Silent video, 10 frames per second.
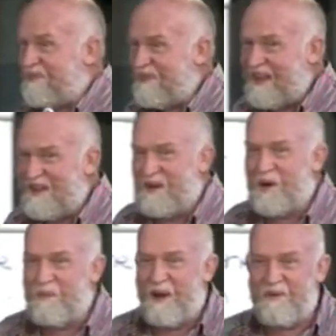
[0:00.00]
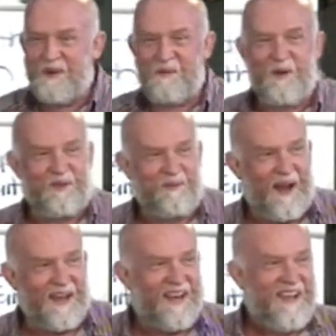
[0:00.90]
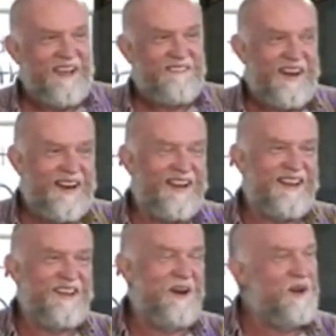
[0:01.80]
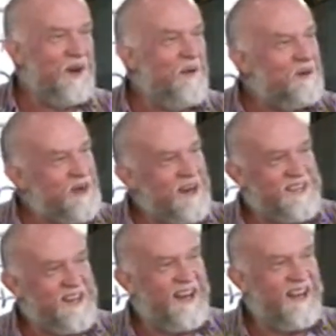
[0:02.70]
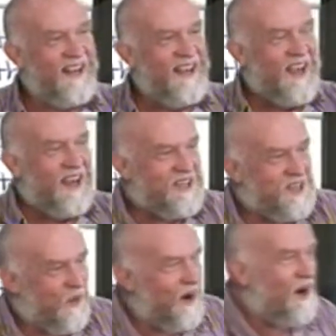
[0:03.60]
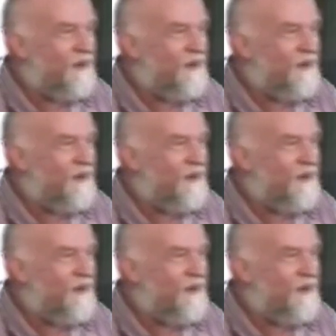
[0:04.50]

you look better with them off, Mike. But you know what I'm trying to say? Is that if I